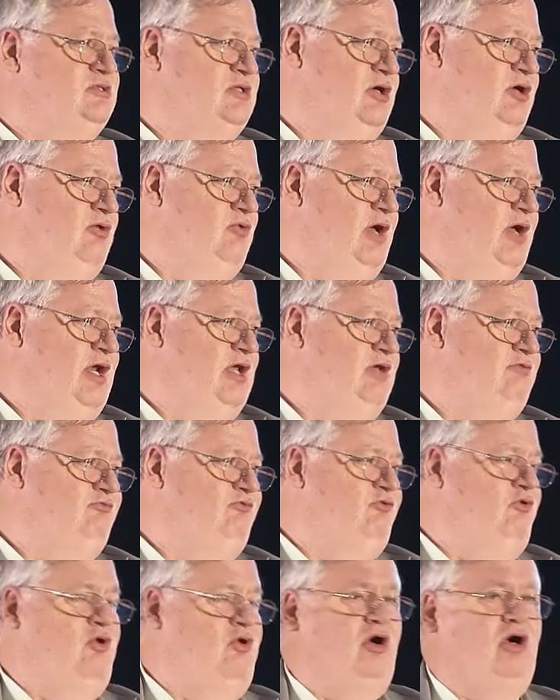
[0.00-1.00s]
that are ready
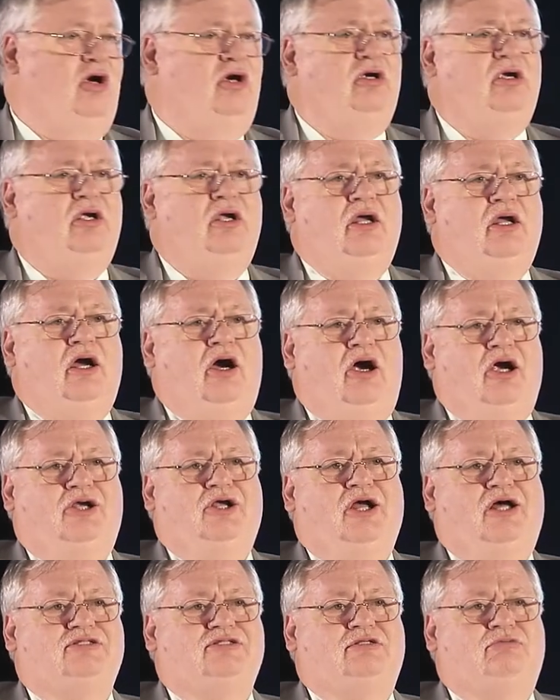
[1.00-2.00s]
for our
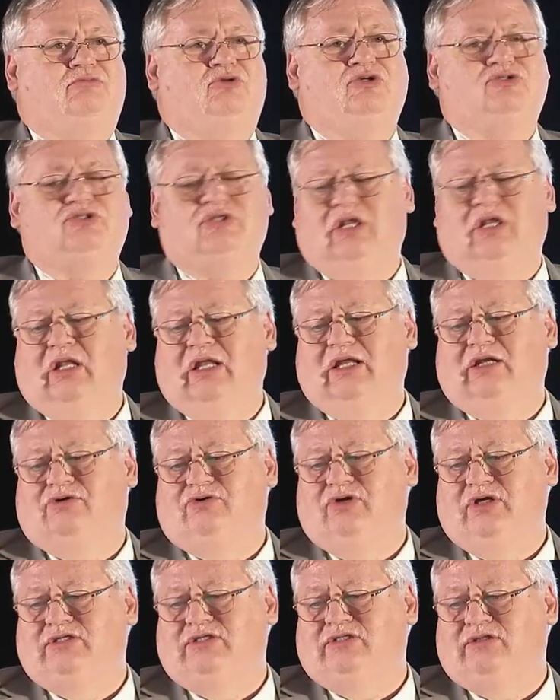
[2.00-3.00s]
customers that will
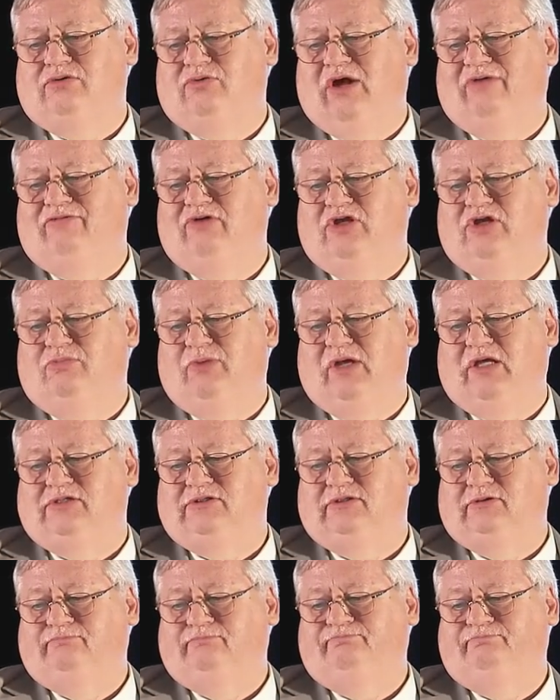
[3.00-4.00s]
increase the revenue
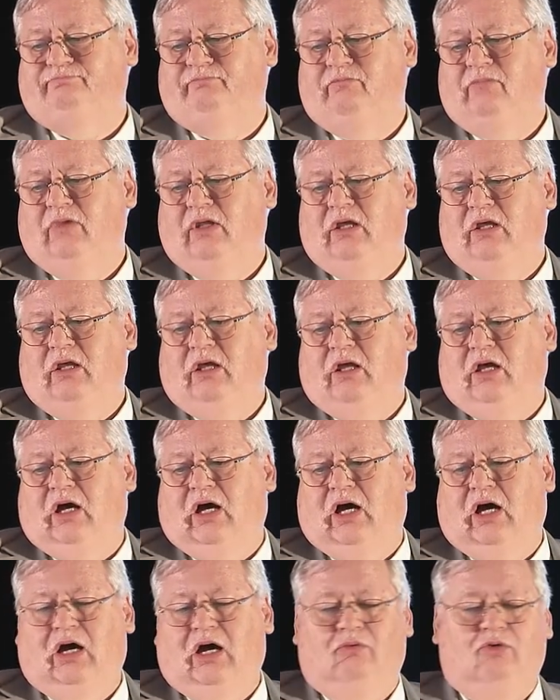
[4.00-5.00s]
base.
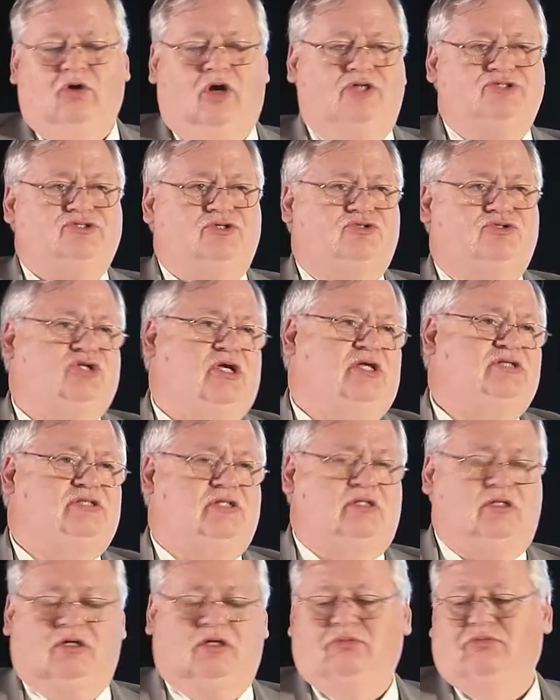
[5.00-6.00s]
We're also
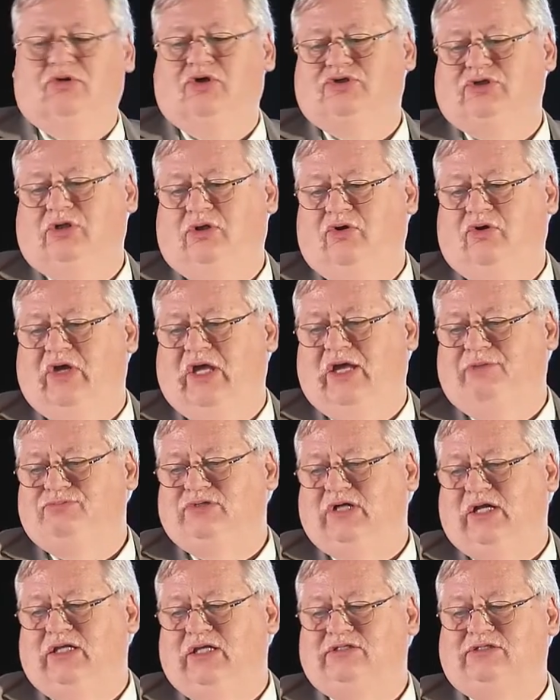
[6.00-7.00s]
chasing the commercial OEMs
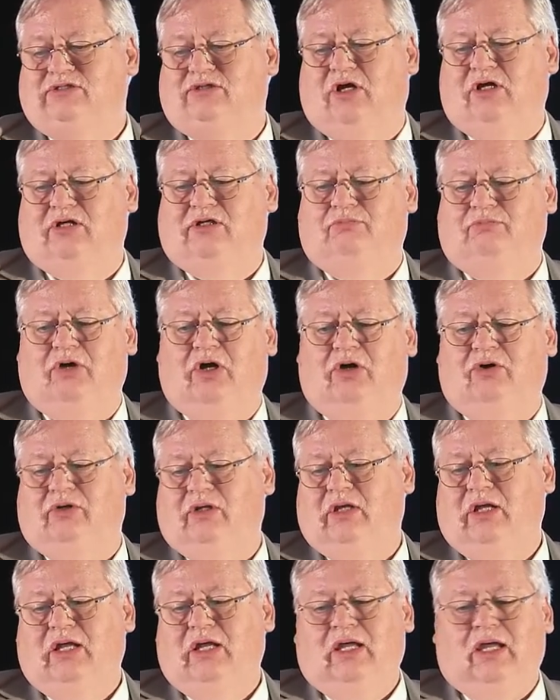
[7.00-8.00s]
I just talked about,
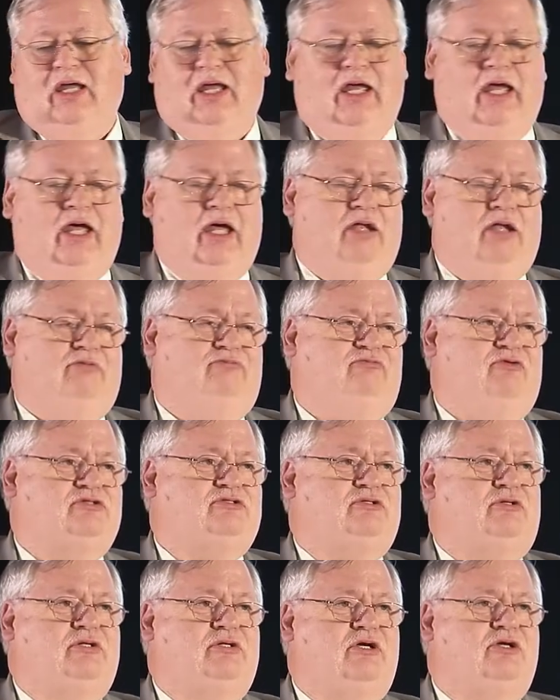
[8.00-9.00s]
and
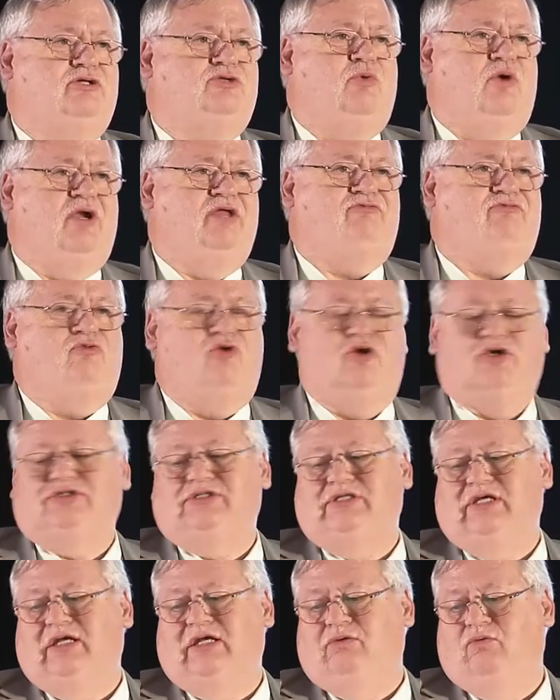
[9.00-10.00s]
fiscal year
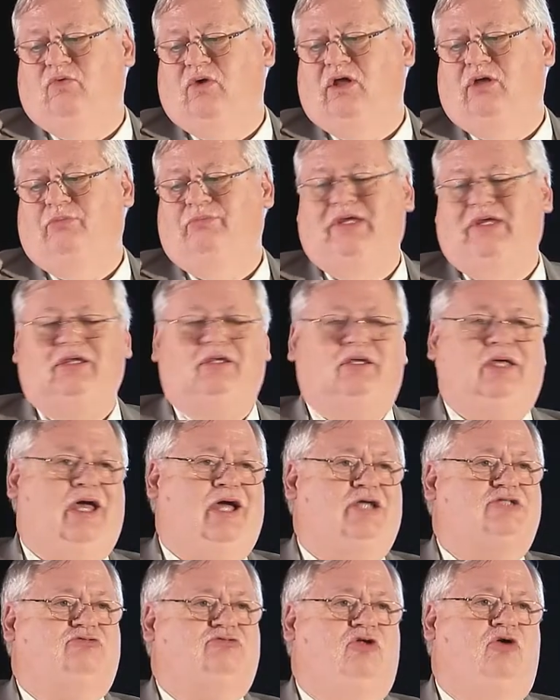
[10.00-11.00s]
2014 will be
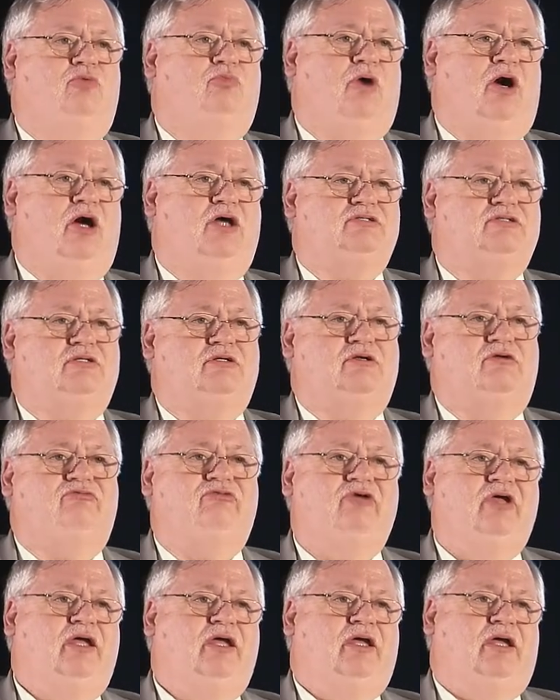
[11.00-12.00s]
cash flow
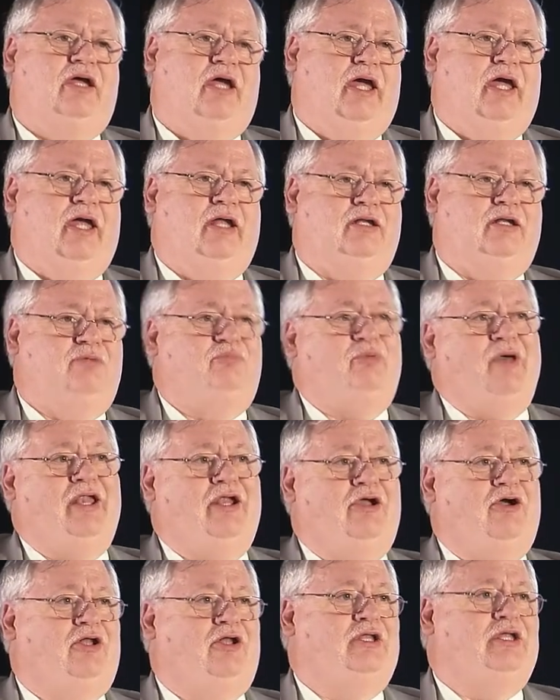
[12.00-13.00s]
positive, and
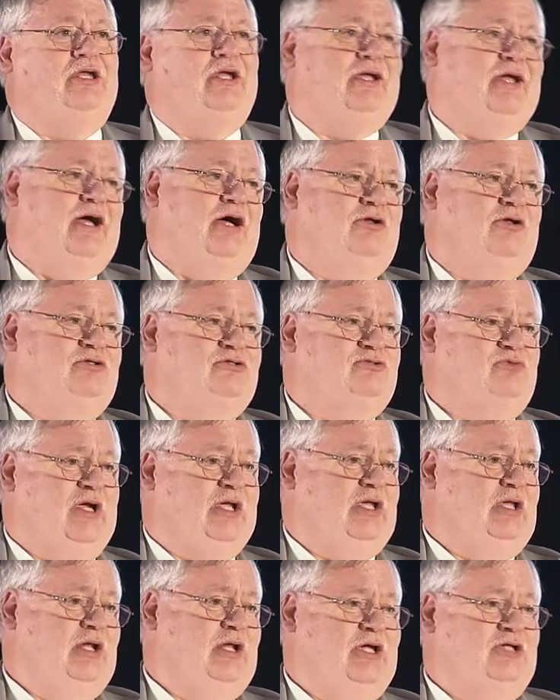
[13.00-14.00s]
depending on the accountant's
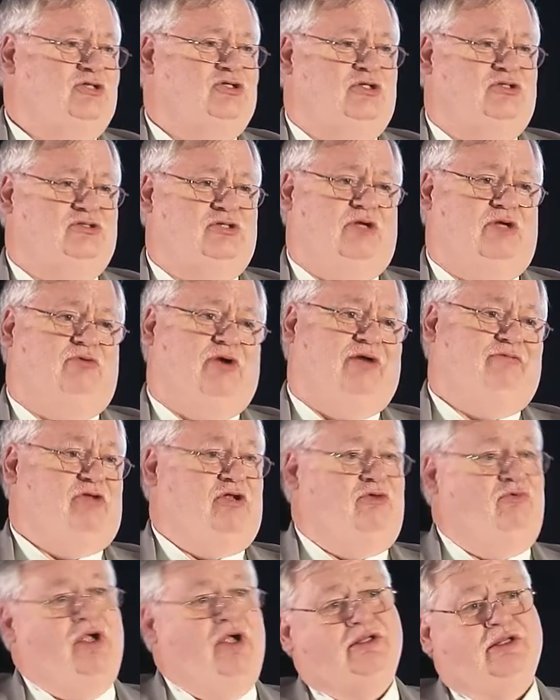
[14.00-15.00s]
regulations on
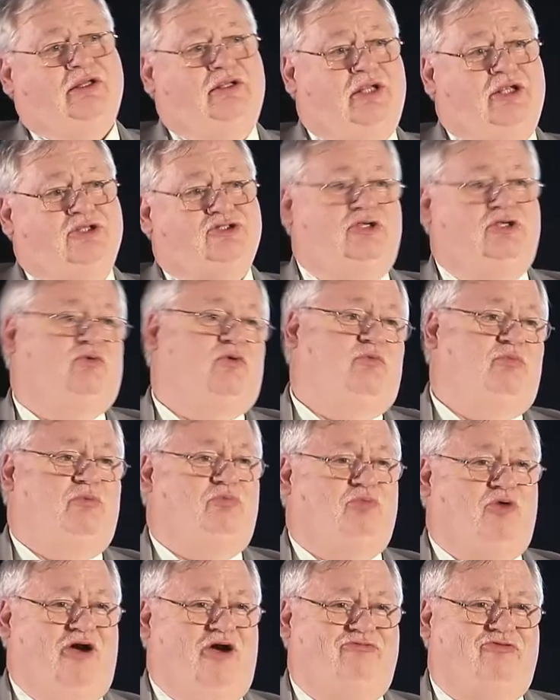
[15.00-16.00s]
revenue recognition, will be
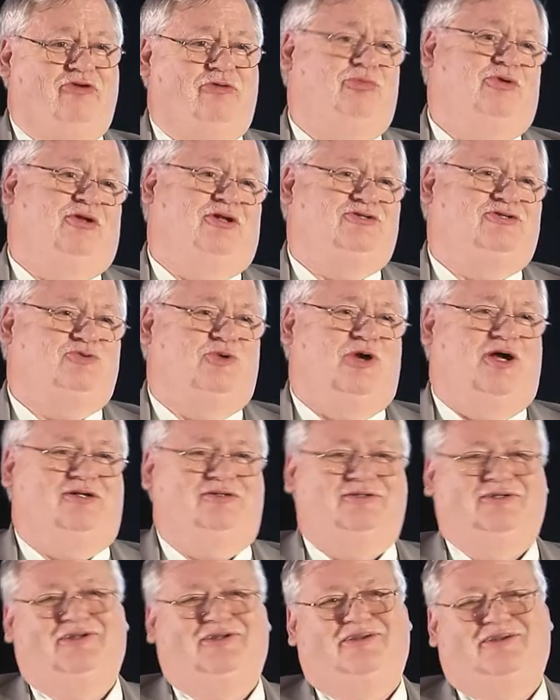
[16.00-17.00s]
profitable as well.
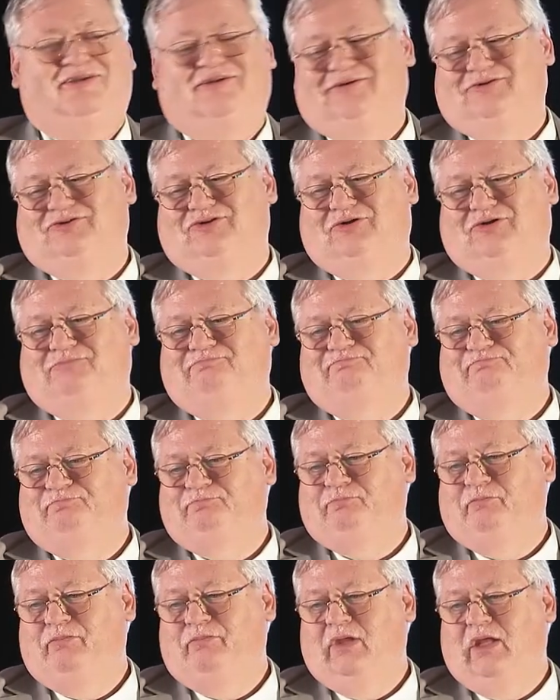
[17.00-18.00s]

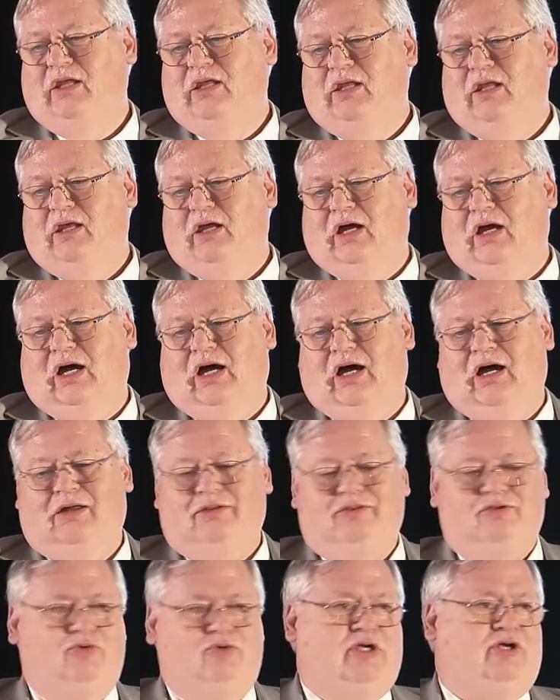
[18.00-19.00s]

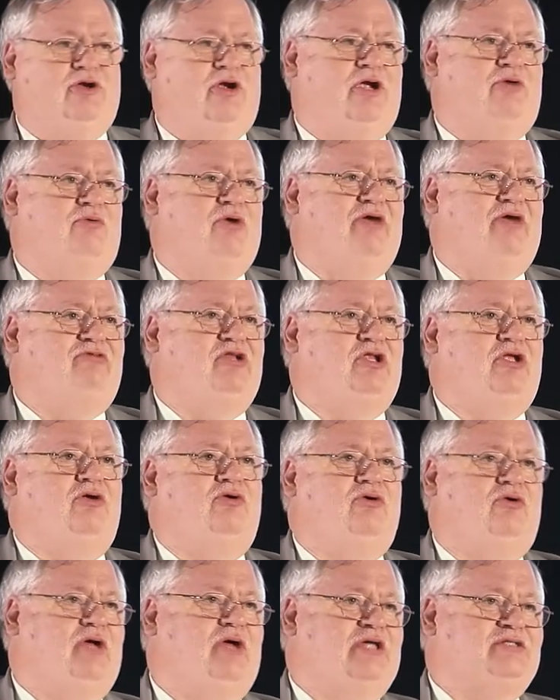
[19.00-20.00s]
So, the recurring
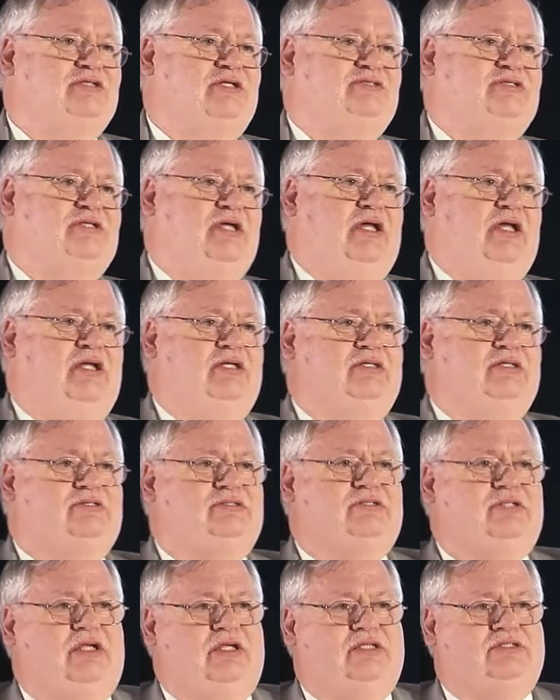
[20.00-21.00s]
revenue, as I said,
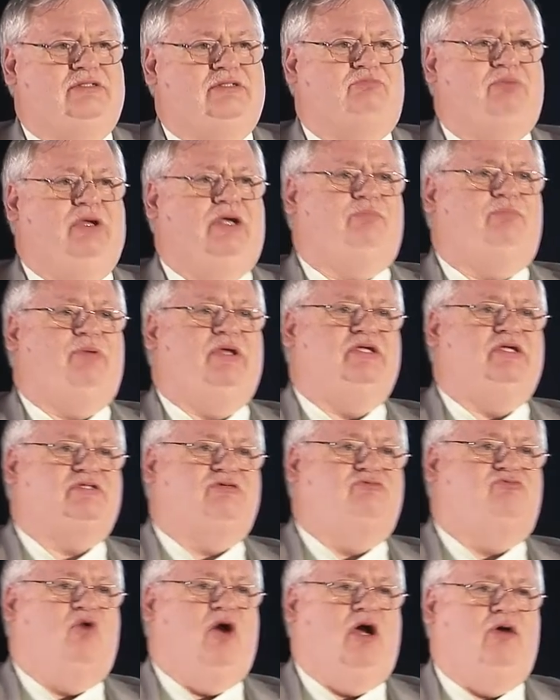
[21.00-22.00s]
is a big piece
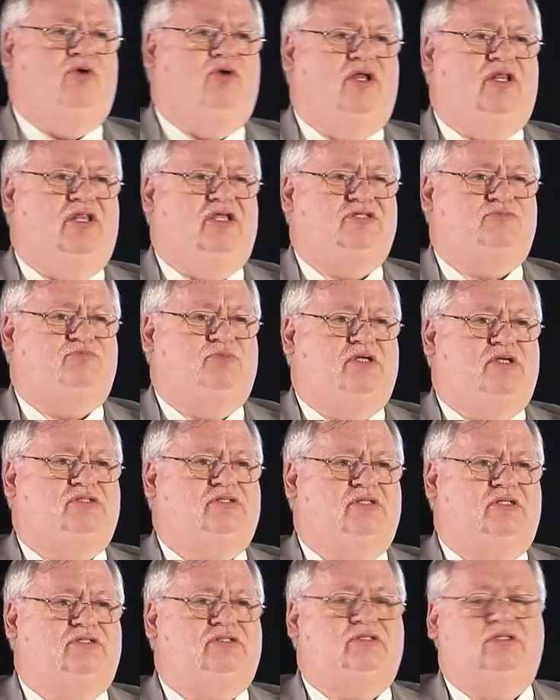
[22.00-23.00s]
of why we're in this
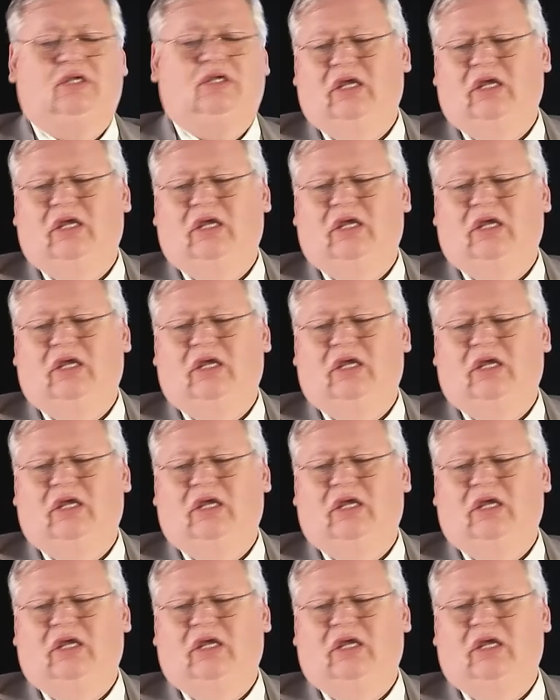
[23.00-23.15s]
business.